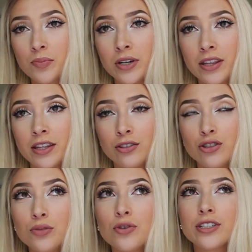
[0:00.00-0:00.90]
but they'll
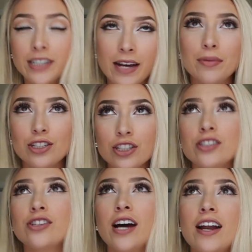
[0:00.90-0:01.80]
do more damage.
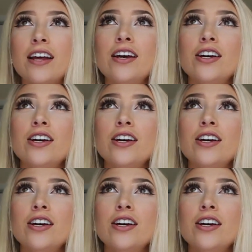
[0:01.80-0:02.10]
Let's do that.